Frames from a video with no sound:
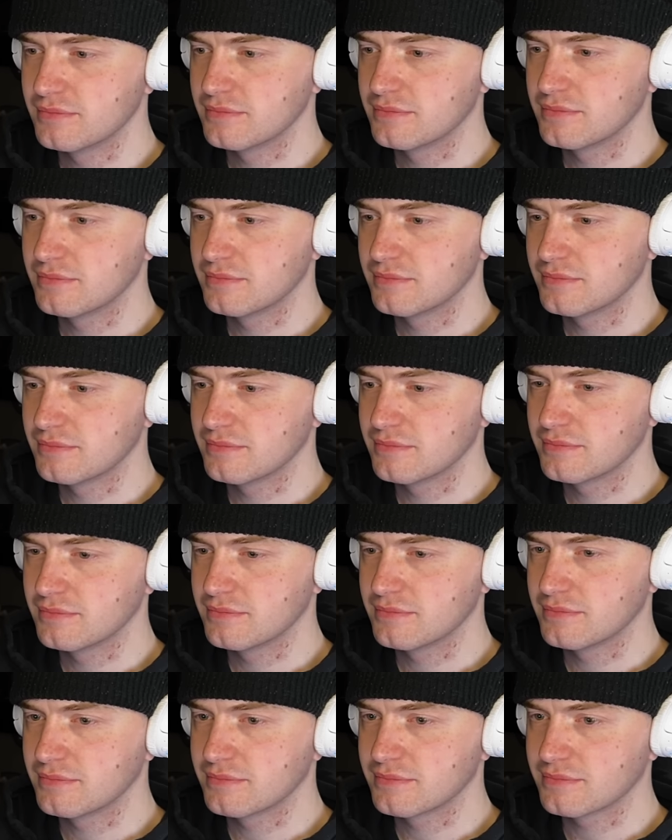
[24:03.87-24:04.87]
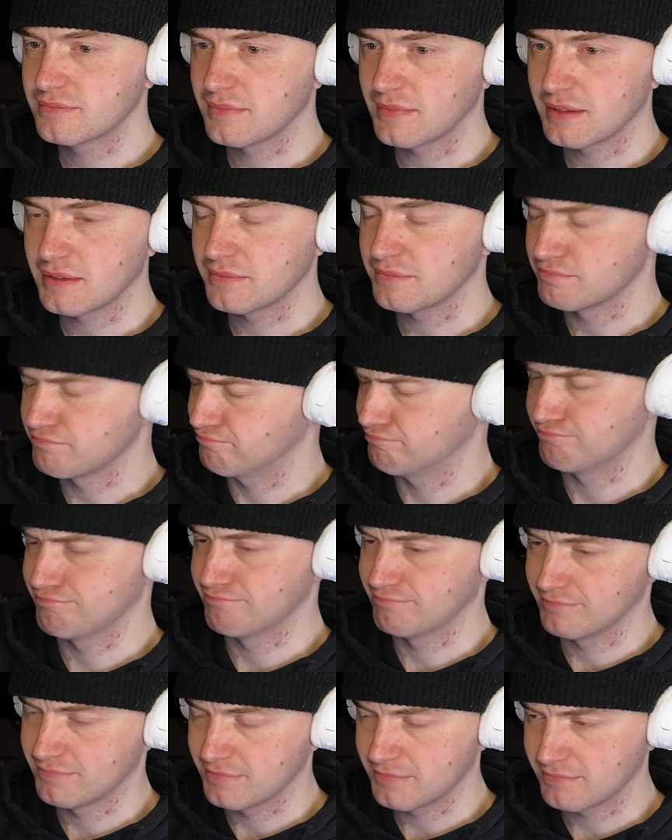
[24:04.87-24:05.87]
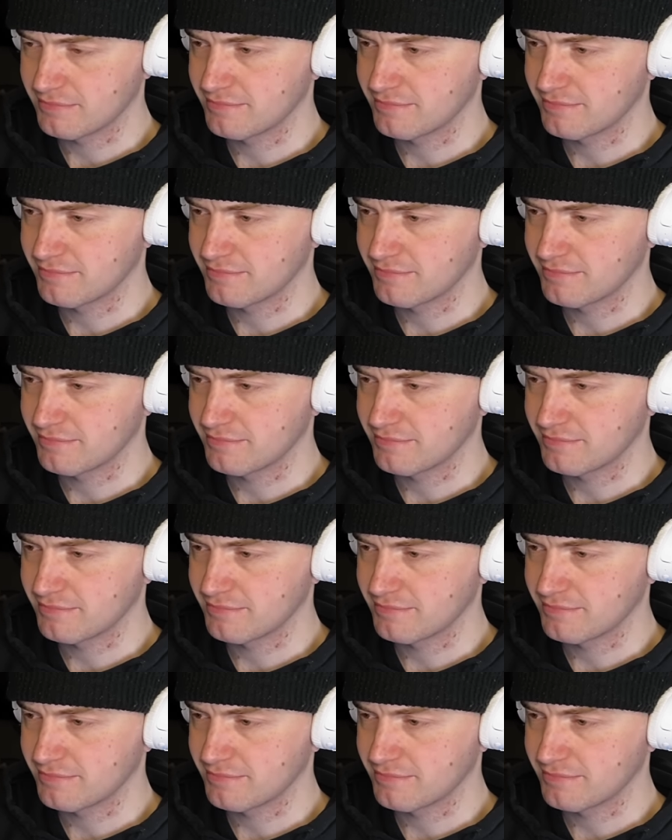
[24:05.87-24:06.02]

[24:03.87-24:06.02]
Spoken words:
Now, who wants breakfast?